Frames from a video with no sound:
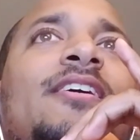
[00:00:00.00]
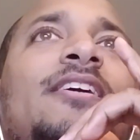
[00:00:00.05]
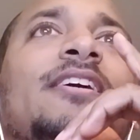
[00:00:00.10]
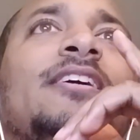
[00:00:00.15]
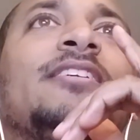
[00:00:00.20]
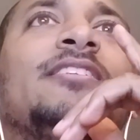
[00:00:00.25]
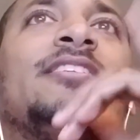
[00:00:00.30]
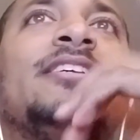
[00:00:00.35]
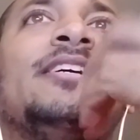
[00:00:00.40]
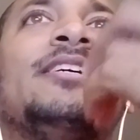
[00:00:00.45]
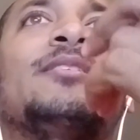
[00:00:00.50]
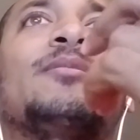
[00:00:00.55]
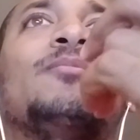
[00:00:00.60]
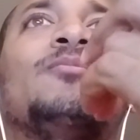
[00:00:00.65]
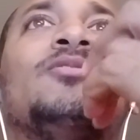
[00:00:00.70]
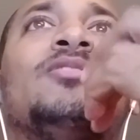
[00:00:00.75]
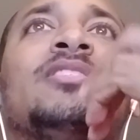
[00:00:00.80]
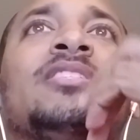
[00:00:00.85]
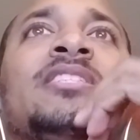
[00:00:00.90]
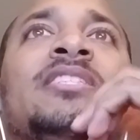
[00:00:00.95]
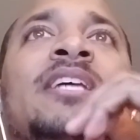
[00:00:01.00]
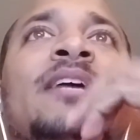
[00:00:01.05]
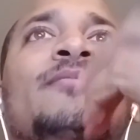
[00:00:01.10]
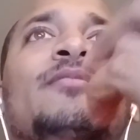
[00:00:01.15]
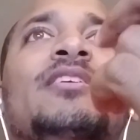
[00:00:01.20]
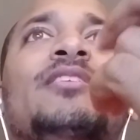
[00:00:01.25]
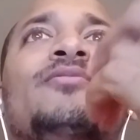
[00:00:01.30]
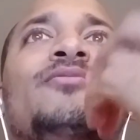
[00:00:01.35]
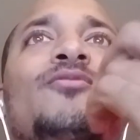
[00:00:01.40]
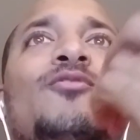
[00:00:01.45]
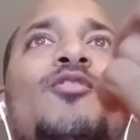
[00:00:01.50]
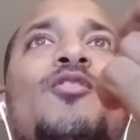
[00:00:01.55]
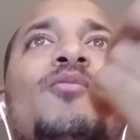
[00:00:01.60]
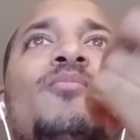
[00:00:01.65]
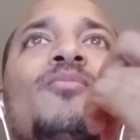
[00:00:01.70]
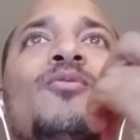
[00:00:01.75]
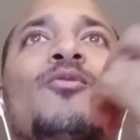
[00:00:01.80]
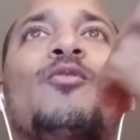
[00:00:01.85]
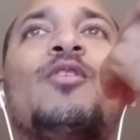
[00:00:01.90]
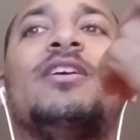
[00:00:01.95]
it says I'm
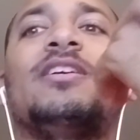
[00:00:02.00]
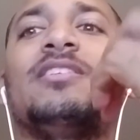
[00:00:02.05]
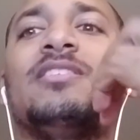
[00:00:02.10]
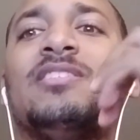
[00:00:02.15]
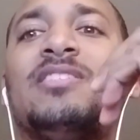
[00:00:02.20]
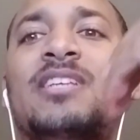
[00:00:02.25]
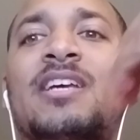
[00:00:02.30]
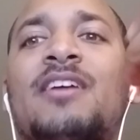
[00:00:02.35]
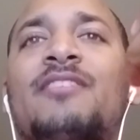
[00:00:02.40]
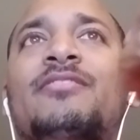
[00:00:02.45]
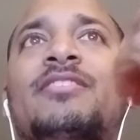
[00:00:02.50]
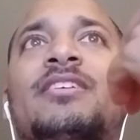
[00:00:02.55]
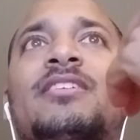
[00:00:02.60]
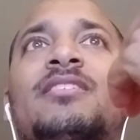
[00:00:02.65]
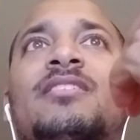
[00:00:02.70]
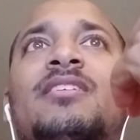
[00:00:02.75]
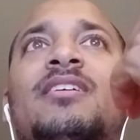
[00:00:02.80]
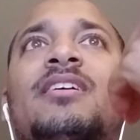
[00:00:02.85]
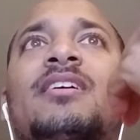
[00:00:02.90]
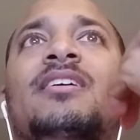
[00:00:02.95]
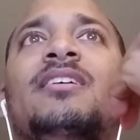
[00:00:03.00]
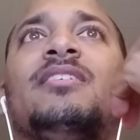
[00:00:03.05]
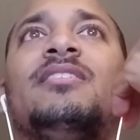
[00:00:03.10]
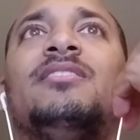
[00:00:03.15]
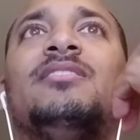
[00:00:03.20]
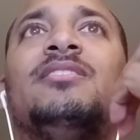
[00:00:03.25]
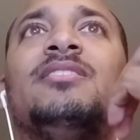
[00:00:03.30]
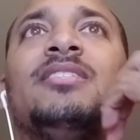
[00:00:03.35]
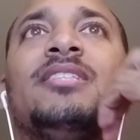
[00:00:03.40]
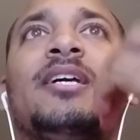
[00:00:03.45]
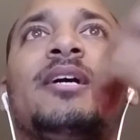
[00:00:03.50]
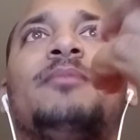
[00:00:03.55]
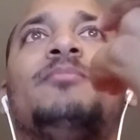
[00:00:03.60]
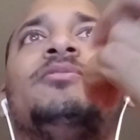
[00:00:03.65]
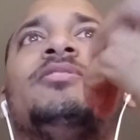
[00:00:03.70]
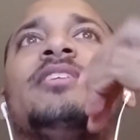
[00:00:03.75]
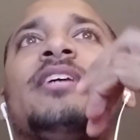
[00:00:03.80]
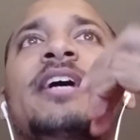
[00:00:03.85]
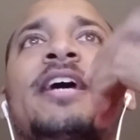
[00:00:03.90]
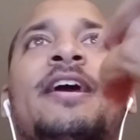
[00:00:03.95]
74.7
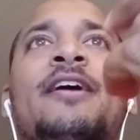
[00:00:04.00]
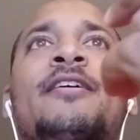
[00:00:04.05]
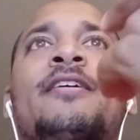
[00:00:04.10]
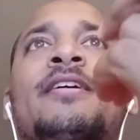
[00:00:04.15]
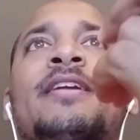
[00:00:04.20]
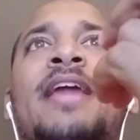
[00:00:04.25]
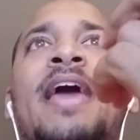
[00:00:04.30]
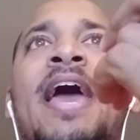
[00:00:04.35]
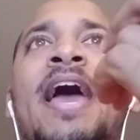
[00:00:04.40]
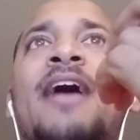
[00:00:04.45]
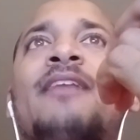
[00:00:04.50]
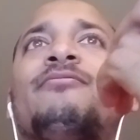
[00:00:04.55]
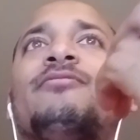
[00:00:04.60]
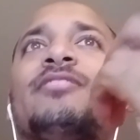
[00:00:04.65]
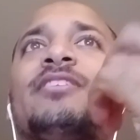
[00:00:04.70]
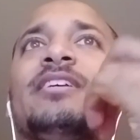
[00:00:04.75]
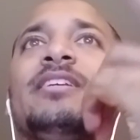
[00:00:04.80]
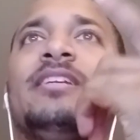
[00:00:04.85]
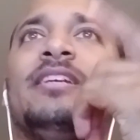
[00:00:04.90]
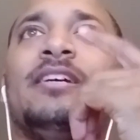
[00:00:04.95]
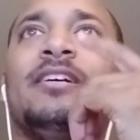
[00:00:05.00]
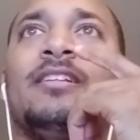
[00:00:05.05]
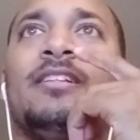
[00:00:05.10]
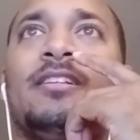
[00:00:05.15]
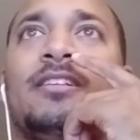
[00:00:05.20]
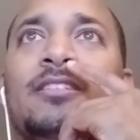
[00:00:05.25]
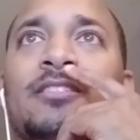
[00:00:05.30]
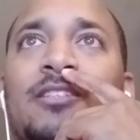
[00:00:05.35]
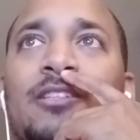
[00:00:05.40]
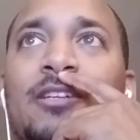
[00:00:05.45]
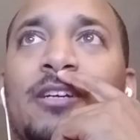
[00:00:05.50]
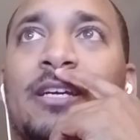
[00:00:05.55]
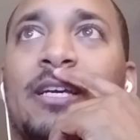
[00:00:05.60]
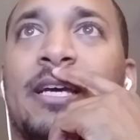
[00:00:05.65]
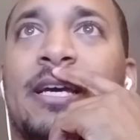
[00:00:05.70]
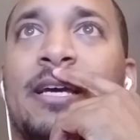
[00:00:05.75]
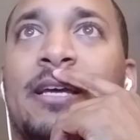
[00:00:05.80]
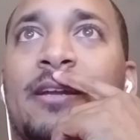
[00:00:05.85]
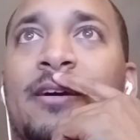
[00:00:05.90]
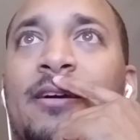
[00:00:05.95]
sub-Saharan African. Now let's look
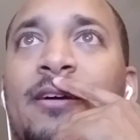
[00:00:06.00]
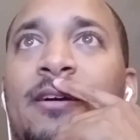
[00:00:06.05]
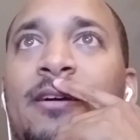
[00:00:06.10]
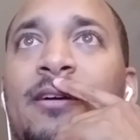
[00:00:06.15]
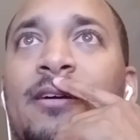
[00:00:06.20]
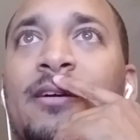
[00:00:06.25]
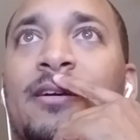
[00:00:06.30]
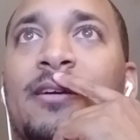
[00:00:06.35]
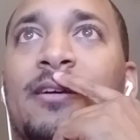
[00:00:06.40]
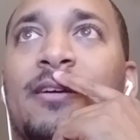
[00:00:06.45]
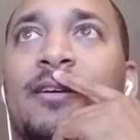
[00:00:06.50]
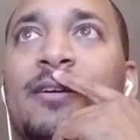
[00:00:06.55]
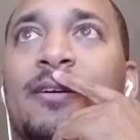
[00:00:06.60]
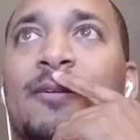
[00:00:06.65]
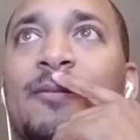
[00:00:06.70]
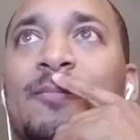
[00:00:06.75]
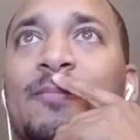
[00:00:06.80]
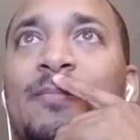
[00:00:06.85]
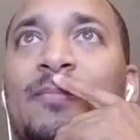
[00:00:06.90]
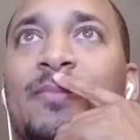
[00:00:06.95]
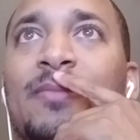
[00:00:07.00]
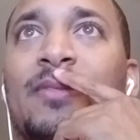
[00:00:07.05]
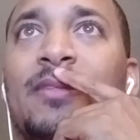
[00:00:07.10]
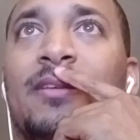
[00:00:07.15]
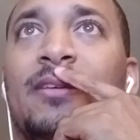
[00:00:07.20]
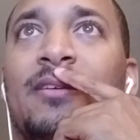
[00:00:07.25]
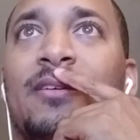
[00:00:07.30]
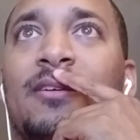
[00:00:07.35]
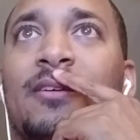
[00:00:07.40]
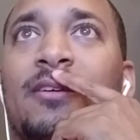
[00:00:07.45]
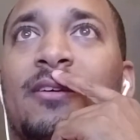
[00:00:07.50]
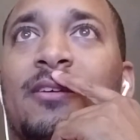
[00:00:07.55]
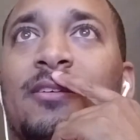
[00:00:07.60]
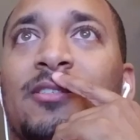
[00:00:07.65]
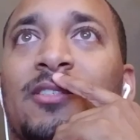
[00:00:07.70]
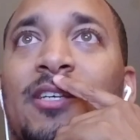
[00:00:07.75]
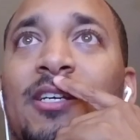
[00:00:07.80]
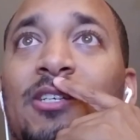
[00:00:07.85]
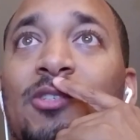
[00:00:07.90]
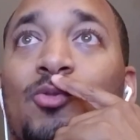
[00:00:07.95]
at, it
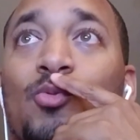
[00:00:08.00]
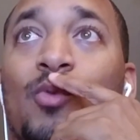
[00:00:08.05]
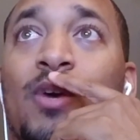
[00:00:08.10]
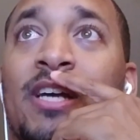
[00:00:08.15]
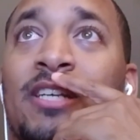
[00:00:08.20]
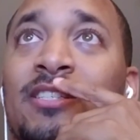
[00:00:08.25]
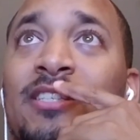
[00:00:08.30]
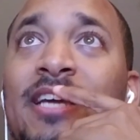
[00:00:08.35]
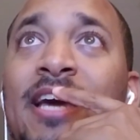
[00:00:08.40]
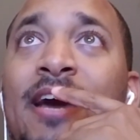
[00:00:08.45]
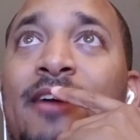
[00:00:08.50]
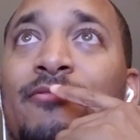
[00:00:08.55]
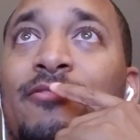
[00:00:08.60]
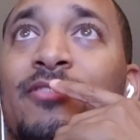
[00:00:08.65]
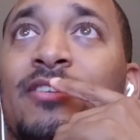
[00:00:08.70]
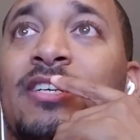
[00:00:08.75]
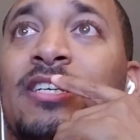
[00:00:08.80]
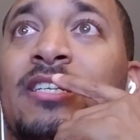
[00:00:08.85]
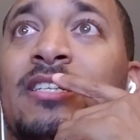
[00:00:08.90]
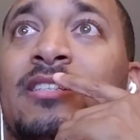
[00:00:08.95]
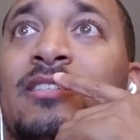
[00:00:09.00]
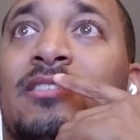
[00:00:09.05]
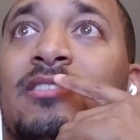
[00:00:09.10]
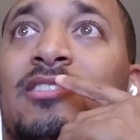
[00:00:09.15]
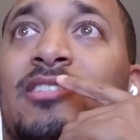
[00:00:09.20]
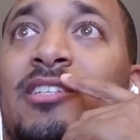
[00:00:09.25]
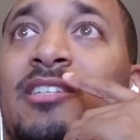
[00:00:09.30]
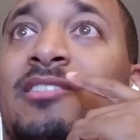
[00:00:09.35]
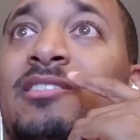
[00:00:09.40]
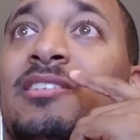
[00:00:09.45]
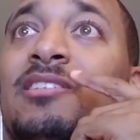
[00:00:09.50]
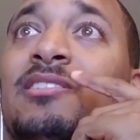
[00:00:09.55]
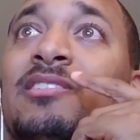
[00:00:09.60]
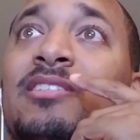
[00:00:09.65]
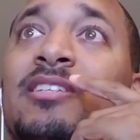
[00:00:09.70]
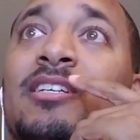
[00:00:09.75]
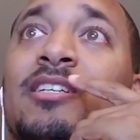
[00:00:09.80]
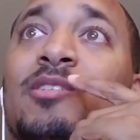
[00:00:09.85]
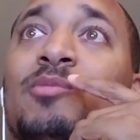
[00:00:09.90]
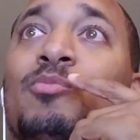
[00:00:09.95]
says West African,
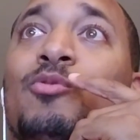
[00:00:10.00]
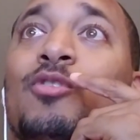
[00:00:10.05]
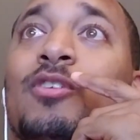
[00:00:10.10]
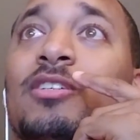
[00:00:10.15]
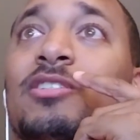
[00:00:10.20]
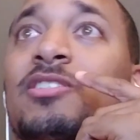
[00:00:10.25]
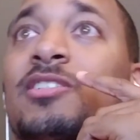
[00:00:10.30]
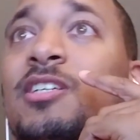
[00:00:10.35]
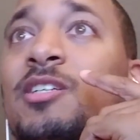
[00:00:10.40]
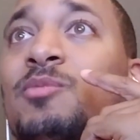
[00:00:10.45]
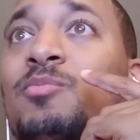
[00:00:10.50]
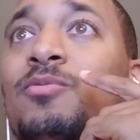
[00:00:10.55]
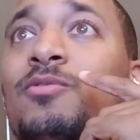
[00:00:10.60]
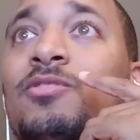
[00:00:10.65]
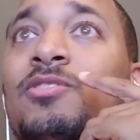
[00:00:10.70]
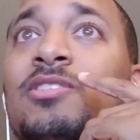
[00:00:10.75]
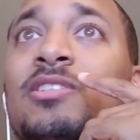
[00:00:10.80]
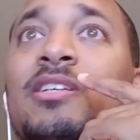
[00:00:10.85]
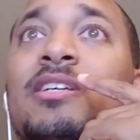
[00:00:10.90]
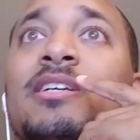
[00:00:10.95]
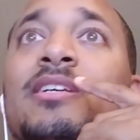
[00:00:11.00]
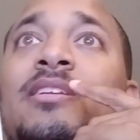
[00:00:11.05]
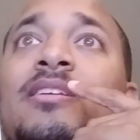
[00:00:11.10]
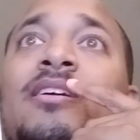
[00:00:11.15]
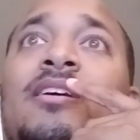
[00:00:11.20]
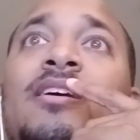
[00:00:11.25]
66.6%.